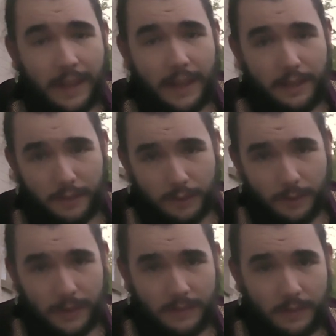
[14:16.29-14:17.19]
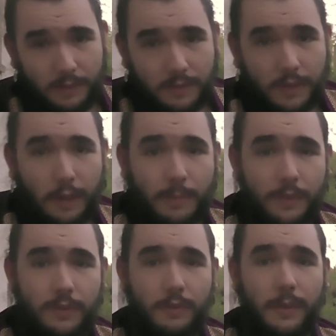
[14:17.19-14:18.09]
and you're going to start
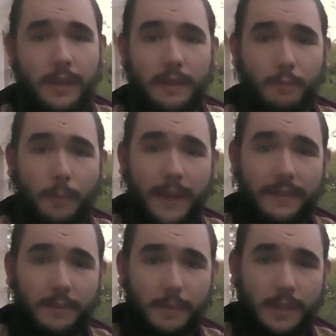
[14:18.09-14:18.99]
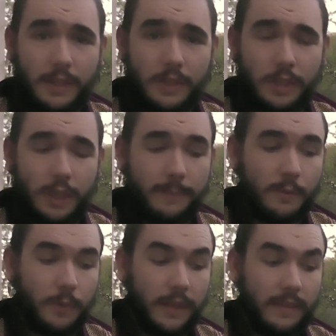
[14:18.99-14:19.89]
pursuing romantic relationships
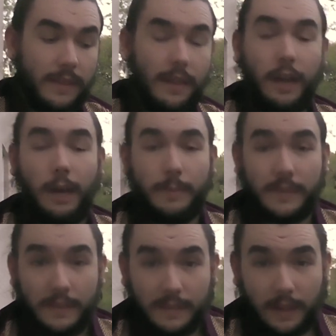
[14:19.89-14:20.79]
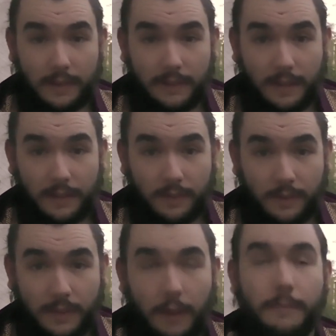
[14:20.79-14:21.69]
with the opposite sex as
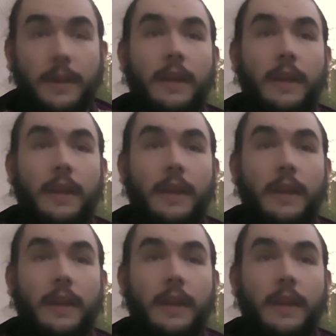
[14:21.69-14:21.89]
yourself.